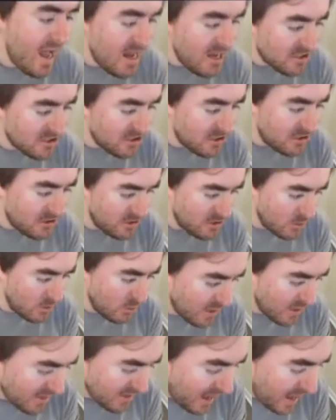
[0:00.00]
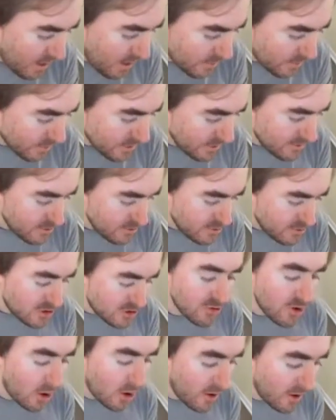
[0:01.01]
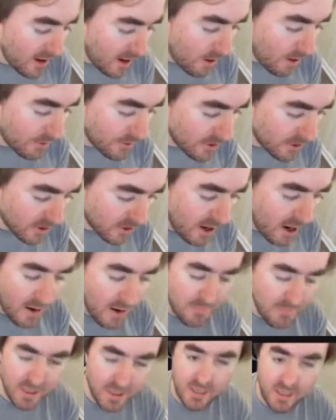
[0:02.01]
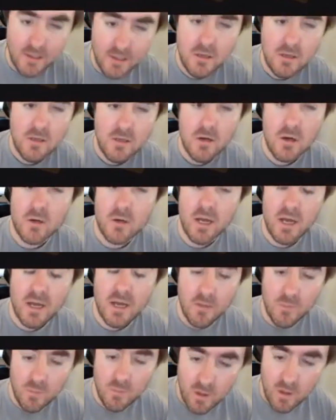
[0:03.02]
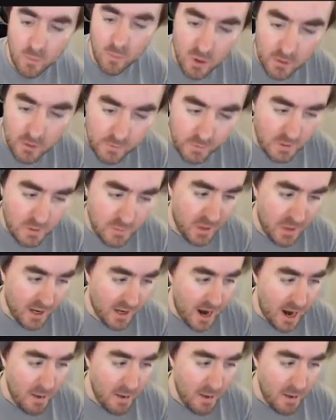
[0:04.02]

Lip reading: has to do with how do you start out your copy. Okay, and what do we mean by